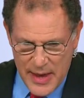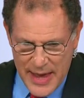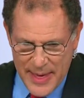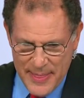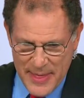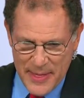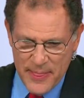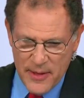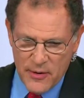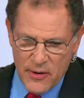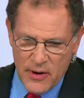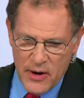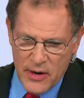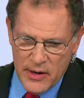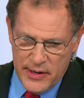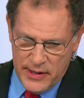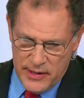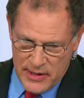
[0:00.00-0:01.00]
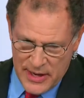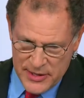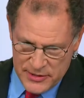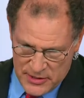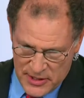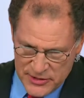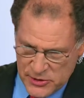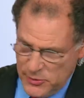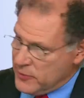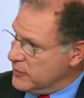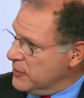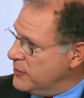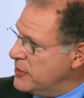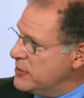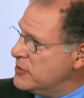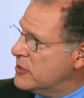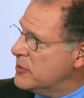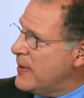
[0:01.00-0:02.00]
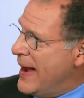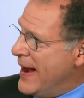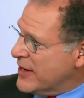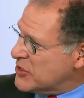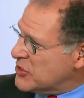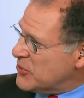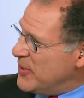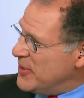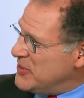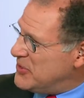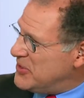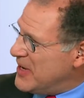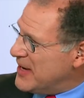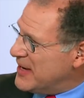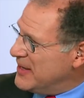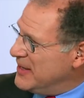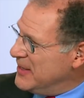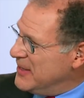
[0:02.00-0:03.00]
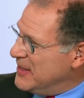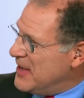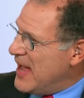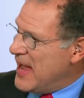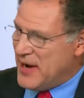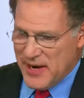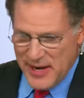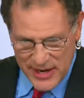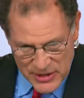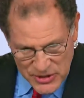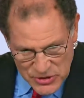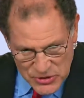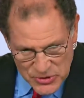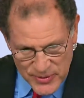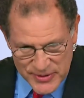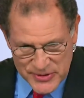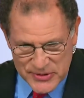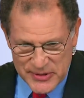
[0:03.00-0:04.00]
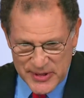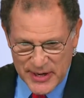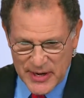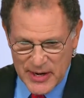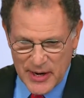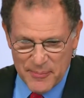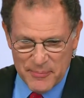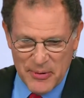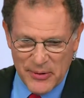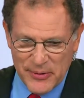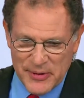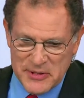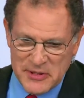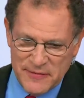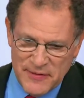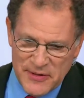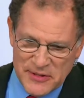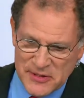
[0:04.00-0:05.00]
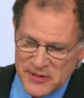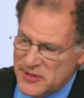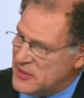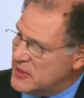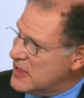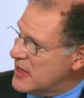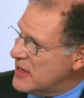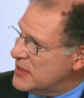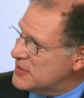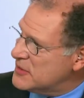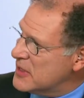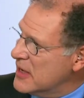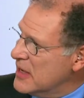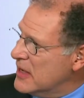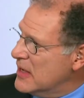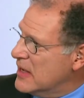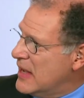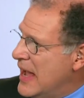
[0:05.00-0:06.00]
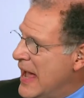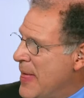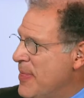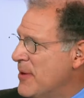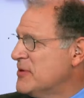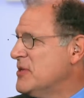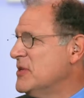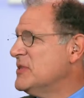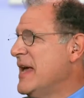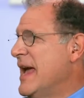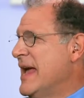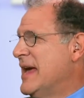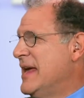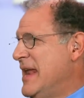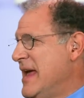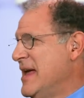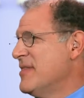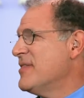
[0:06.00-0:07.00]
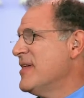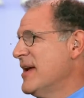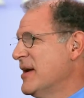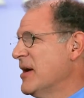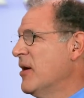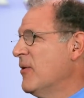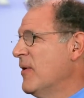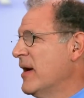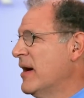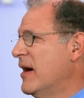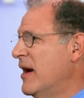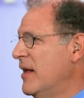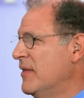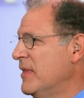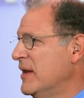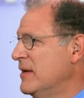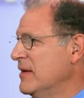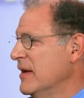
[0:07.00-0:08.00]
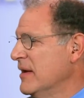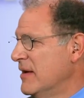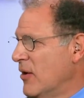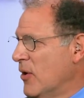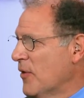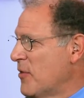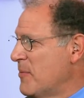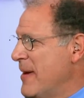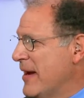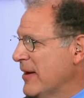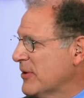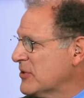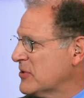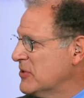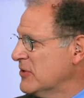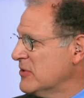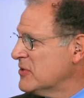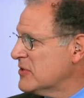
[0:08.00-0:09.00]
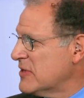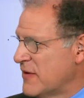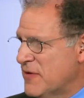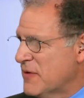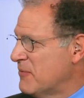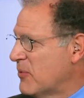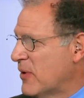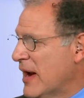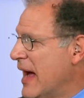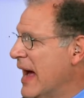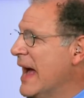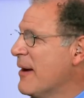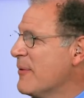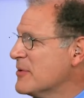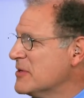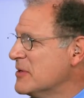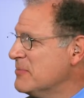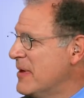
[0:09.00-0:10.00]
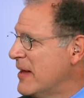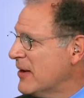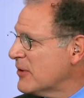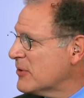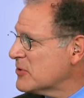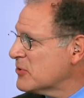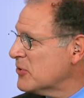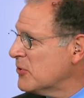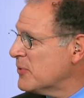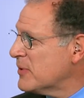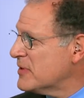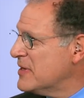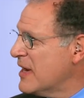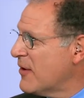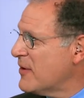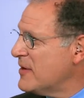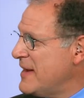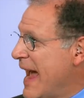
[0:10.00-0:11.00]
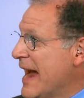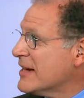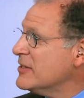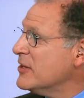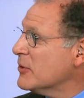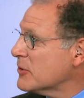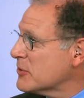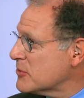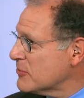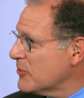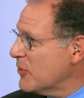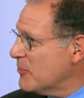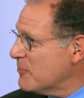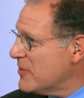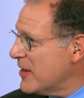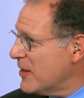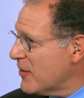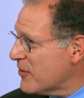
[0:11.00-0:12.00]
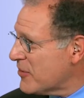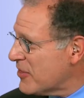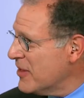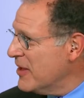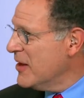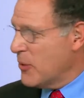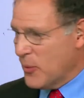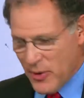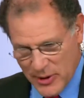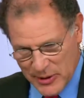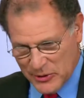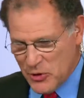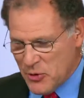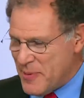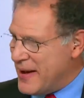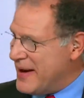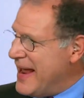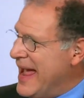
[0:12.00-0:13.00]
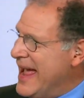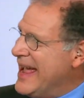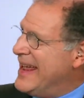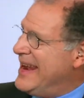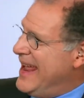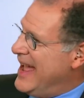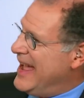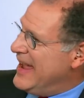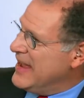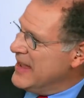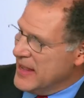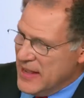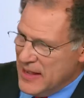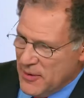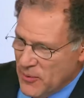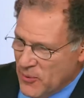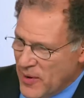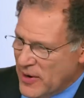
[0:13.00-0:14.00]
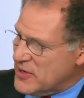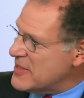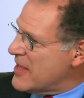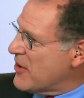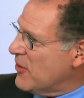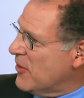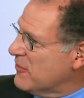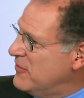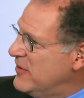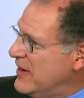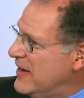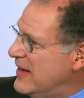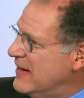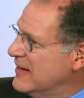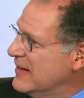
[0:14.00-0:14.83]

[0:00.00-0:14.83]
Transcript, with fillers: And then there are, as you alluded to, extrinsic and intrinsic components of this disease. And there's this A N A thing going on that all the medical students, even when I was in medical school, when pterodactyls roamed the earth, we all knew about A N A. Where does that all fit in?